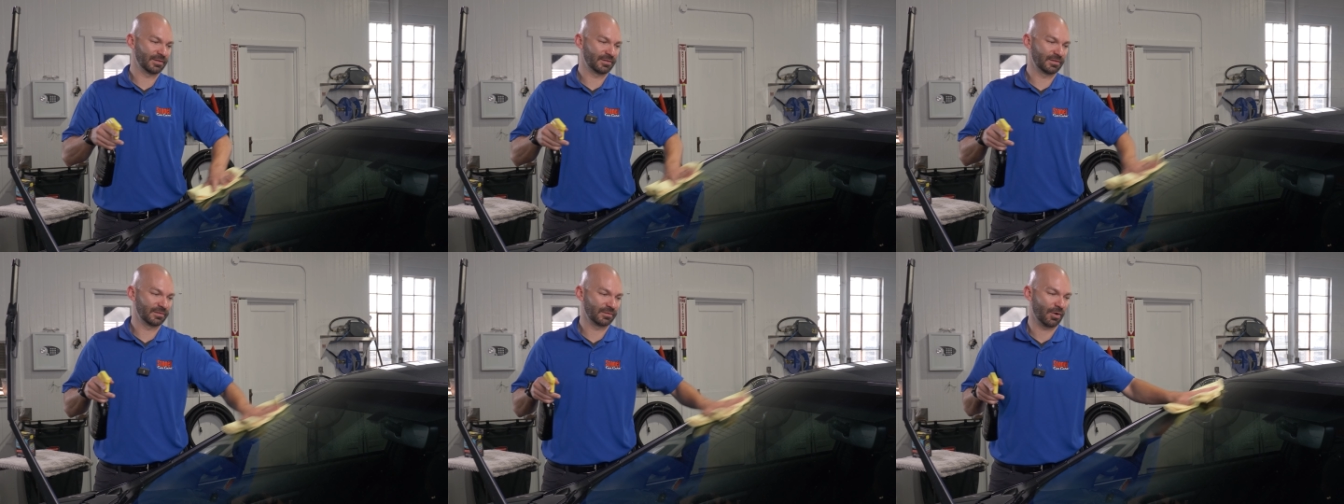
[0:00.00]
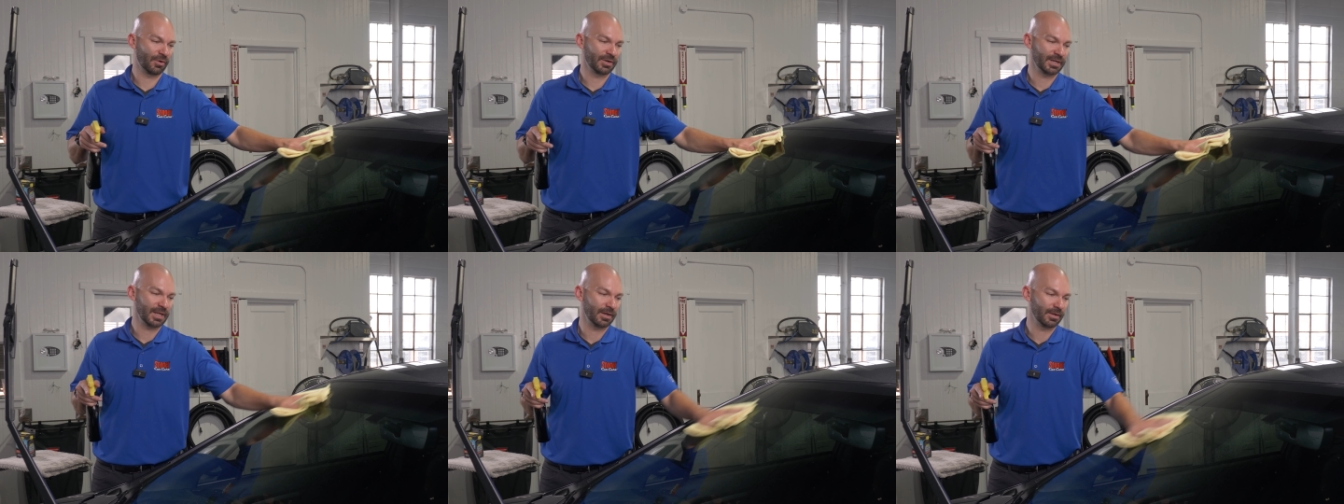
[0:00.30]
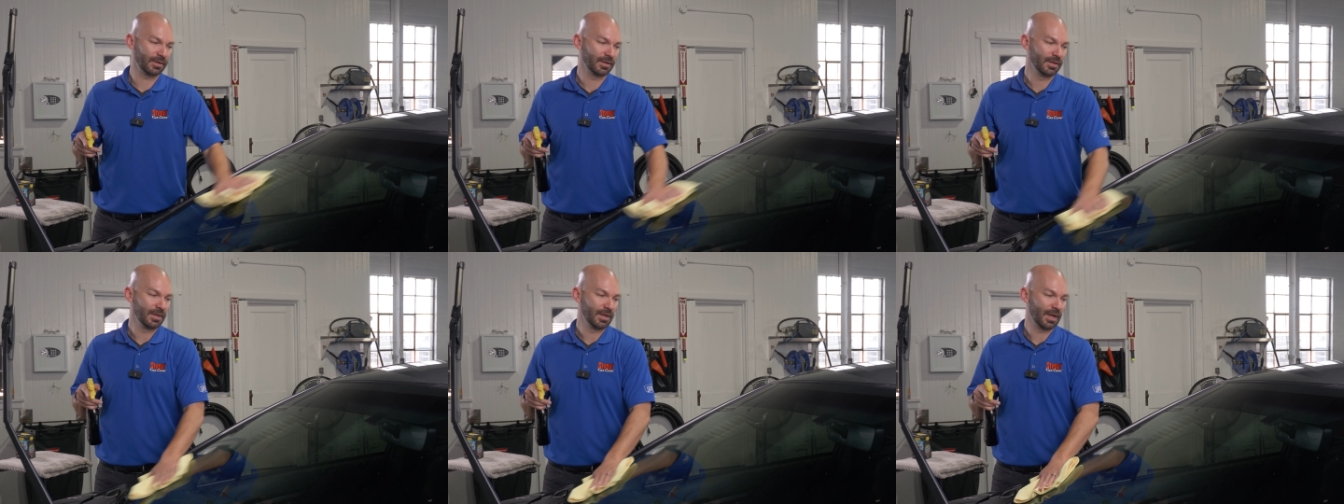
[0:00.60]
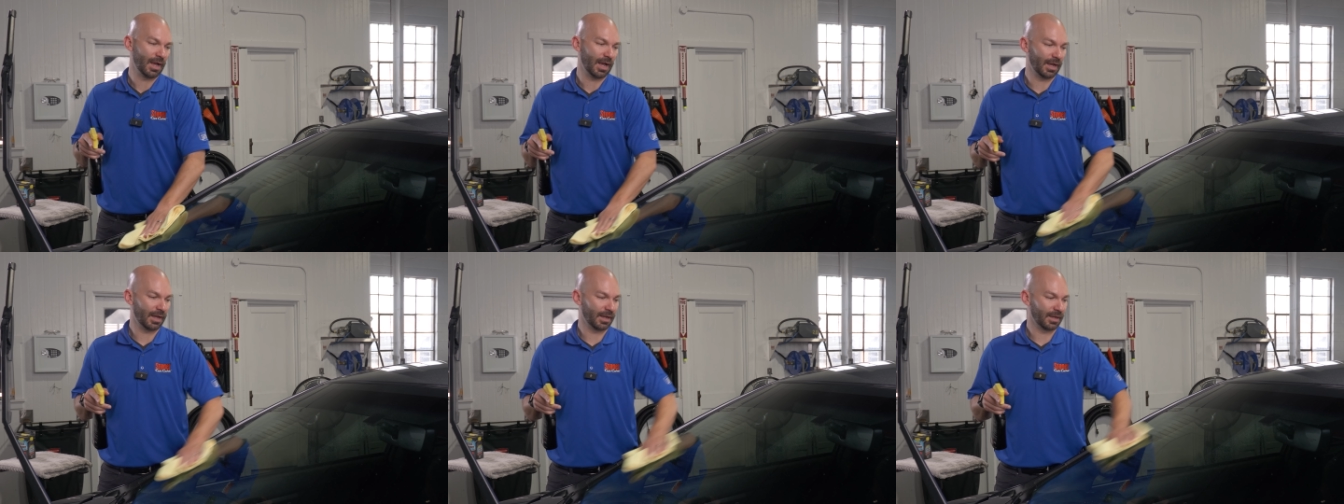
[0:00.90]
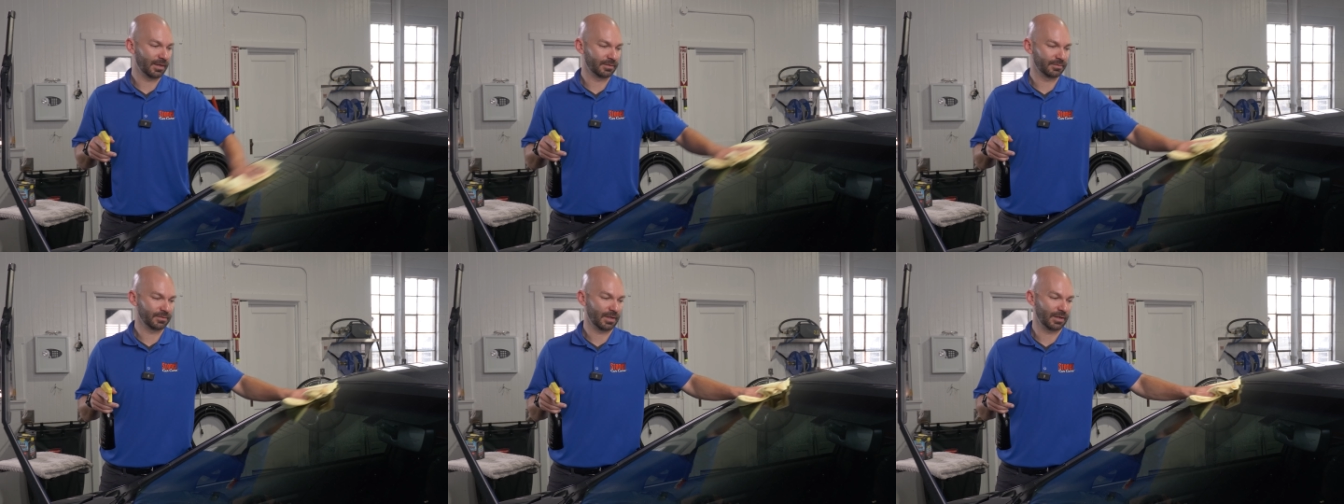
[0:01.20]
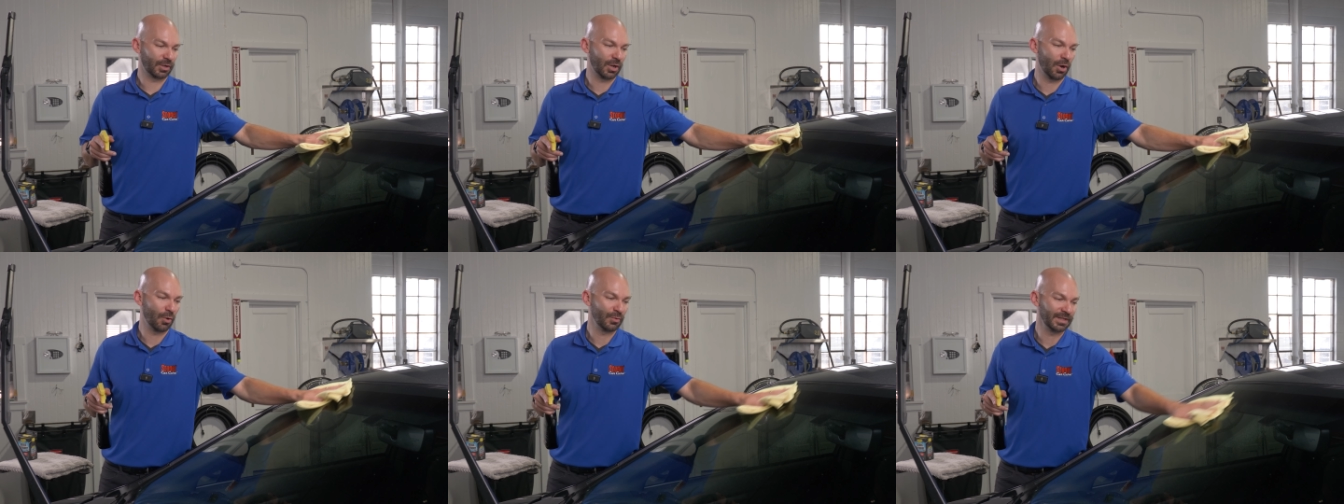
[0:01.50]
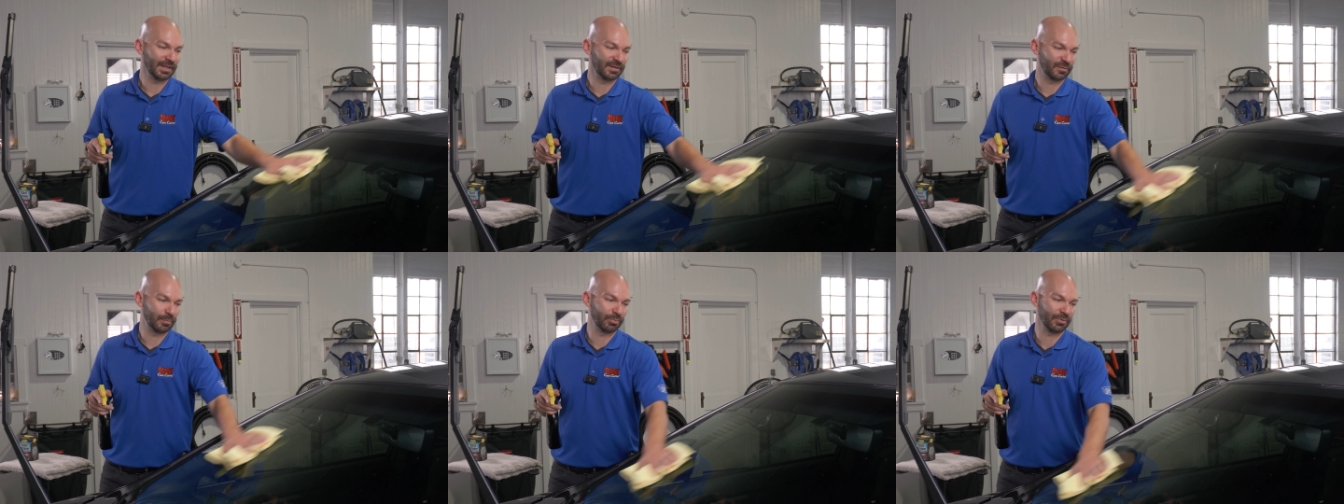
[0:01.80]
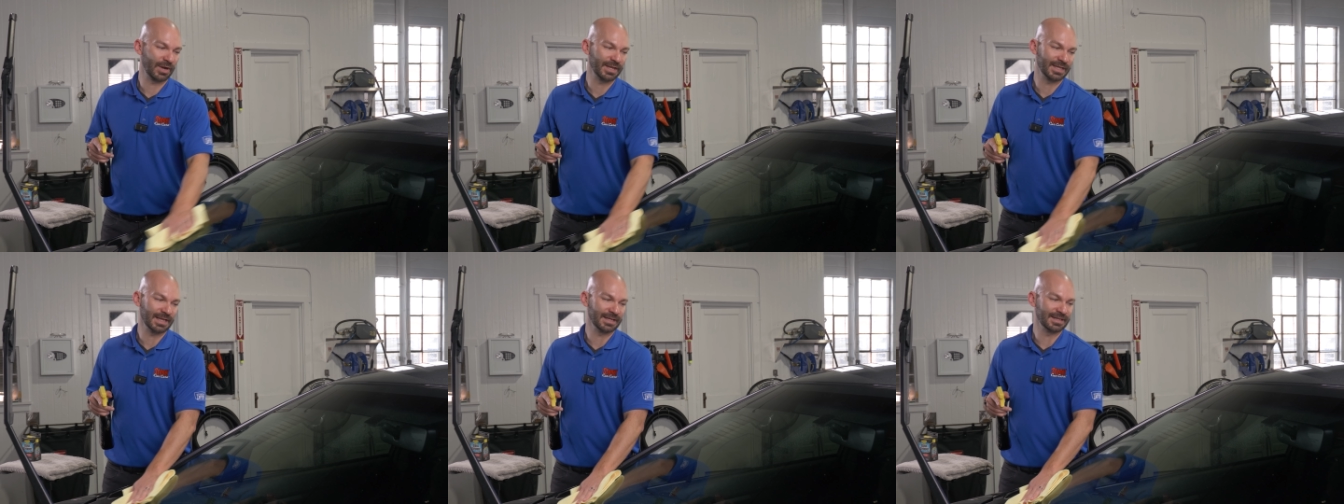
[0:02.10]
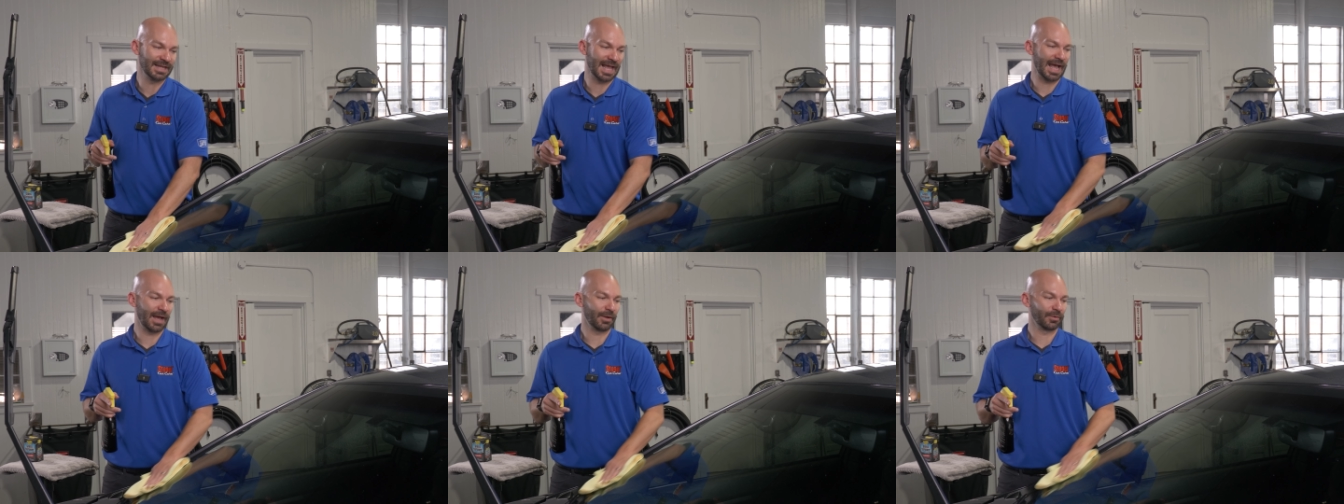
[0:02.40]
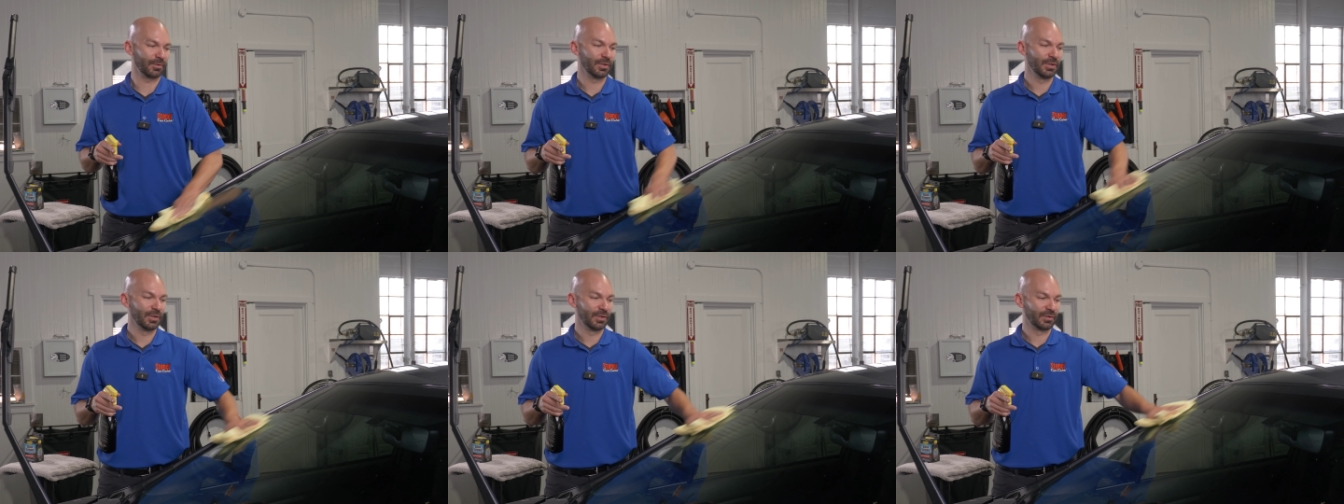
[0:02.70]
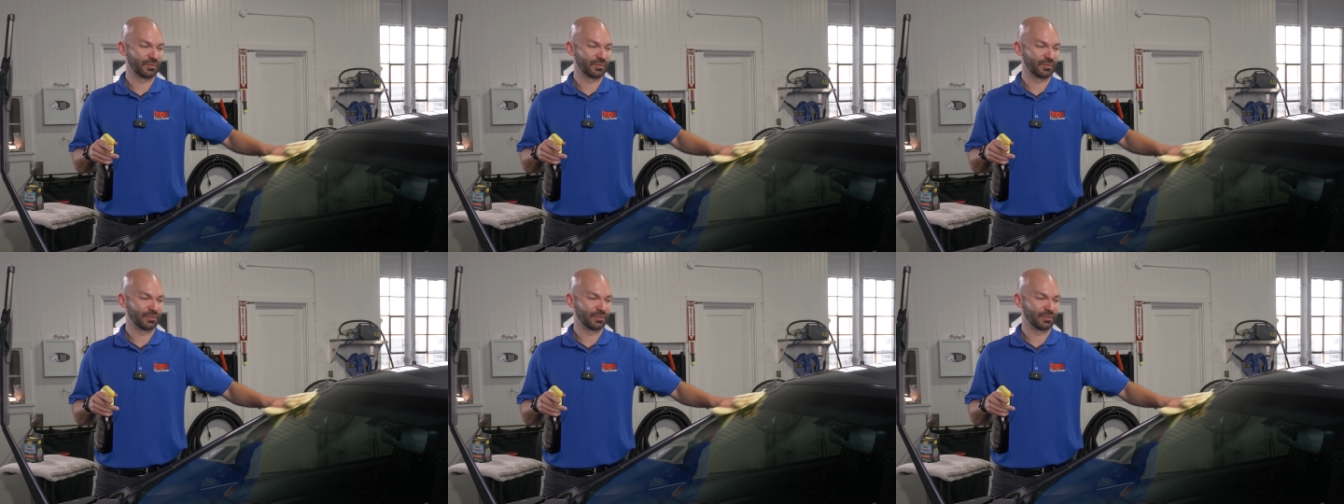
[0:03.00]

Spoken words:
This is already a coating that's breaking down.